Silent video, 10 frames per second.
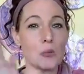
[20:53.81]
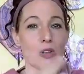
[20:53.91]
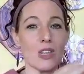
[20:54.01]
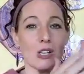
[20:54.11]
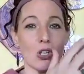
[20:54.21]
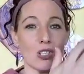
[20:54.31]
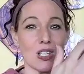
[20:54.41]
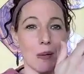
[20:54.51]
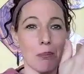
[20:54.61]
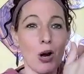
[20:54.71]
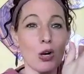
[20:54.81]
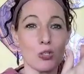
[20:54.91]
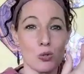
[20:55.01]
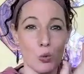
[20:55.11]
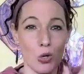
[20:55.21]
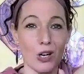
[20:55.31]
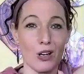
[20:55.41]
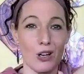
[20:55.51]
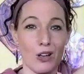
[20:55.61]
where they looks at parts work.